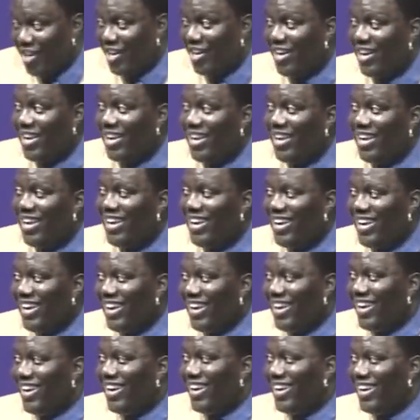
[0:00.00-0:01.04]

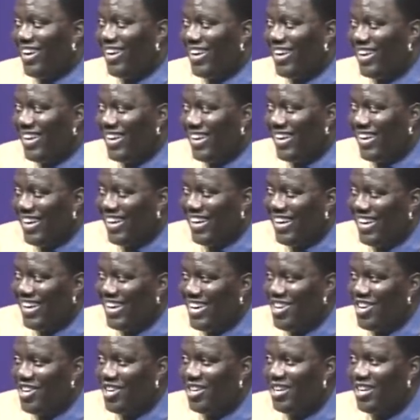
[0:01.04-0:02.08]

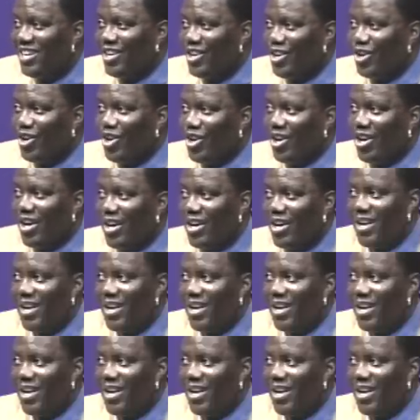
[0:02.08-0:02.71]
[no speech]